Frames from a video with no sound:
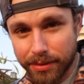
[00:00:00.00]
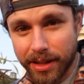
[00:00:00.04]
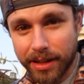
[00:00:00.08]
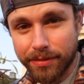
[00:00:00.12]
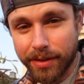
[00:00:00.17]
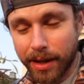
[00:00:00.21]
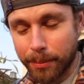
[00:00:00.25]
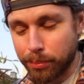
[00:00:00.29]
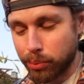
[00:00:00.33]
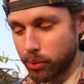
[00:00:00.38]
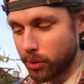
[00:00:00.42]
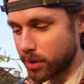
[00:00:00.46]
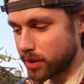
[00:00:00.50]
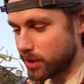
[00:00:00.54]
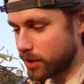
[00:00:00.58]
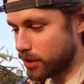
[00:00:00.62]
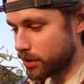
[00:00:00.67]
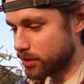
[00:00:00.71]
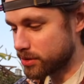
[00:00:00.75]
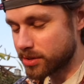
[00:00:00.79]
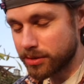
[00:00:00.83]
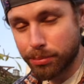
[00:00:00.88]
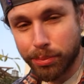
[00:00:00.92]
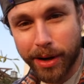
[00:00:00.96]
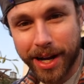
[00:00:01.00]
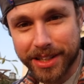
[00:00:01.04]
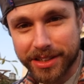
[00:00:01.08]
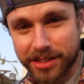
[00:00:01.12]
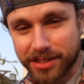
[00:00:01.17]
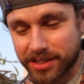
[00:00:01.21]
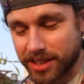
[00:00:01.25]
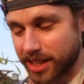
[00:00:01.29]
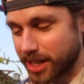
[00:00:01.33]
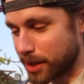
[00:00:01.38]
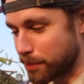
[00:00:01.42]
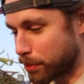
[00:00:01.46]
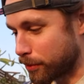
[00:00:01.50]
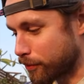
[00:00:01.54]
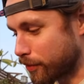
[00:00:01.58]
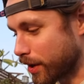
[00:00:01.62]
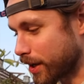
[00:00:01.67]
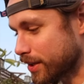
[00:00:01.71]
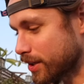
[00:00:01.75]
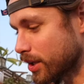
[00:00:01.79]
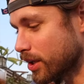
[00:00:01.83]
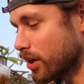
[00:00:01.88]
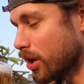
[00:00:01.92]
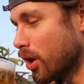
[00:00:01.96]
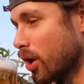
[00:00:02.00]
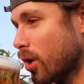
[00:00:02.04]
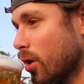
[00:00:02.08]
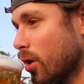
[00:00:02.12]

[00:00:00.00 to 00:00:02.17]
They've had plenty of years of practice to get it perfected.